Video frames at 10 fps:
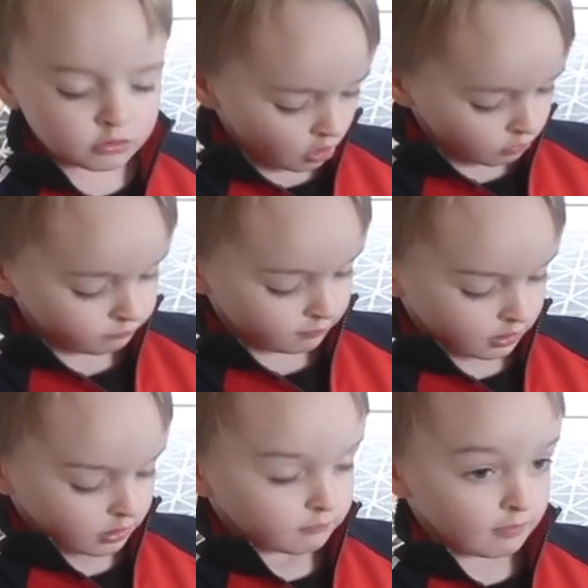No.
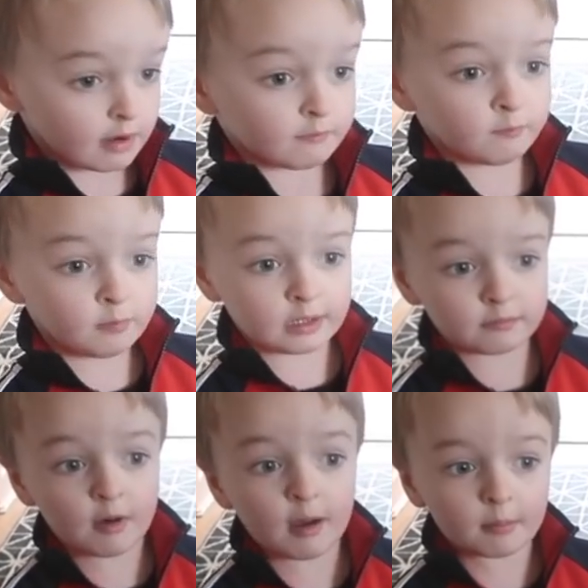
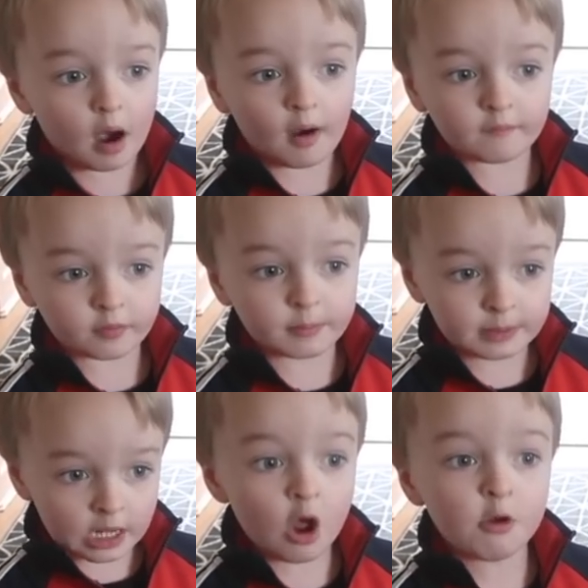When after
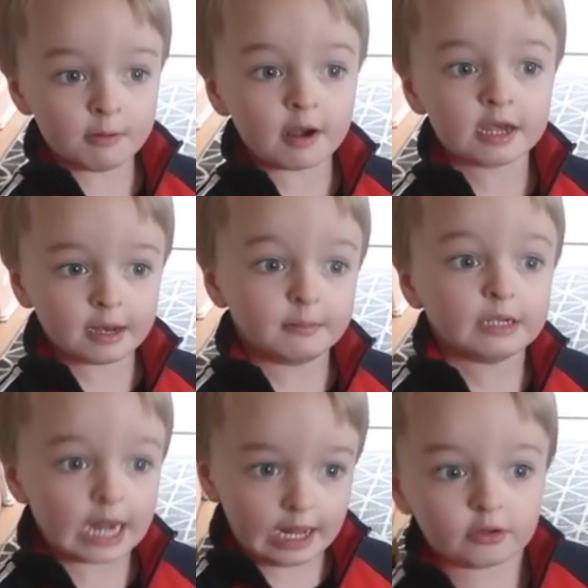me opened it, me
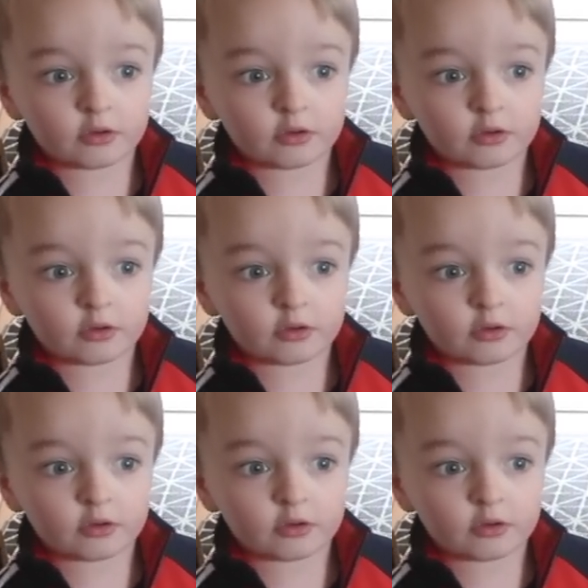let